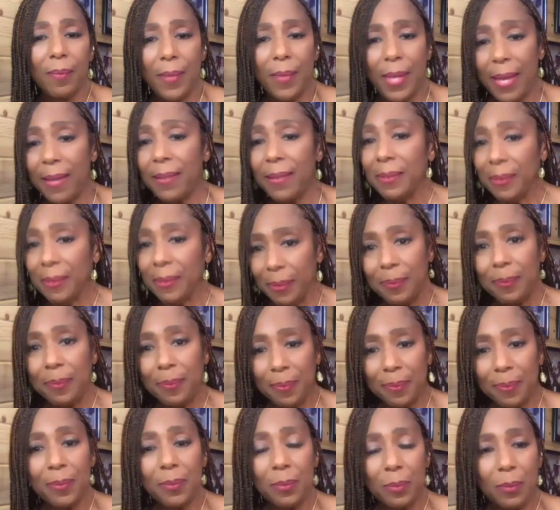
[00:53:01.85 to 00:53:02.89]

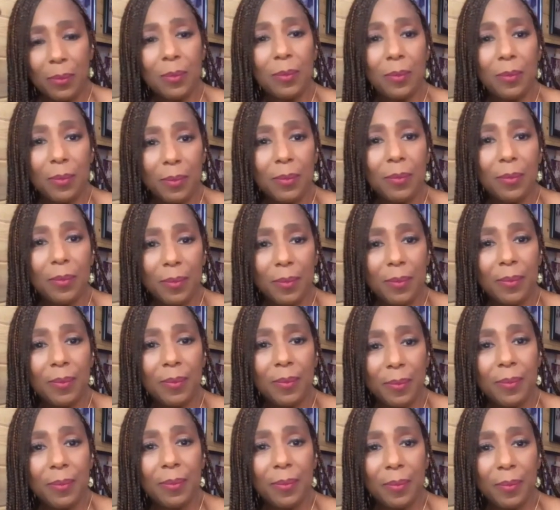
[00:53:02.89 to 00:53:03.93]

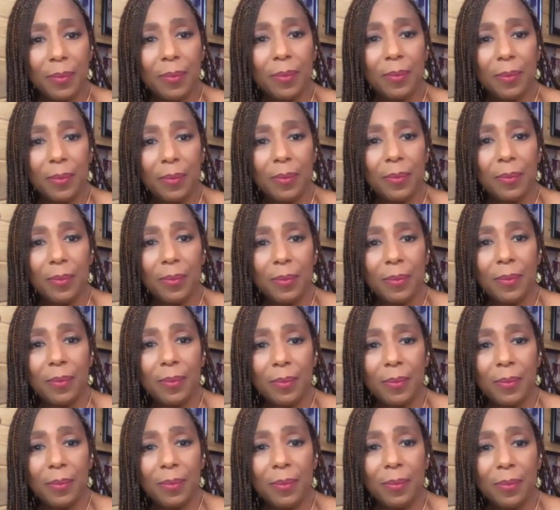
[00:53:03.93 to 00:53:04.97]

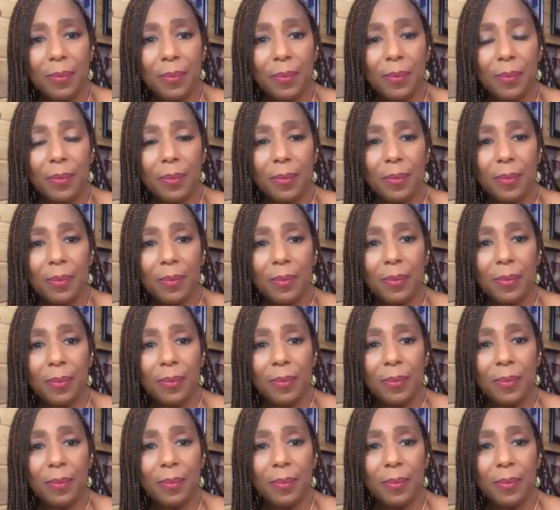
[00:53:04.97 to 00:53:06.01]

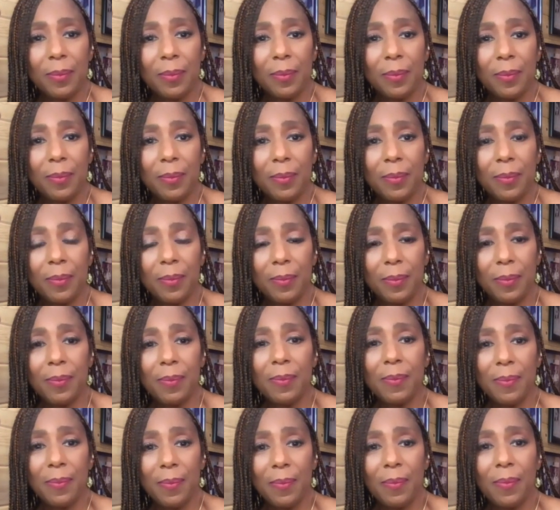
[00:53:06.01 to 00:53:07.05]

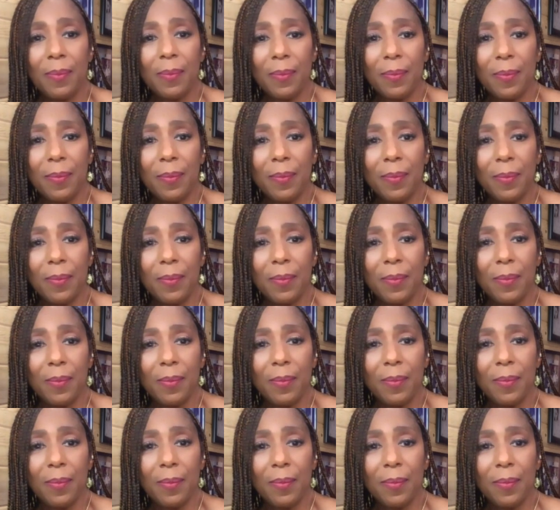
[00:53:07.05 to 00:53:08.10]

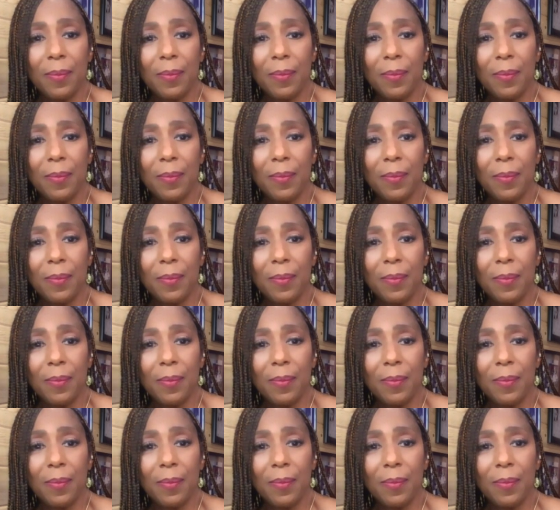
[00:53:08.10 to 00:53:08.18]
(silent)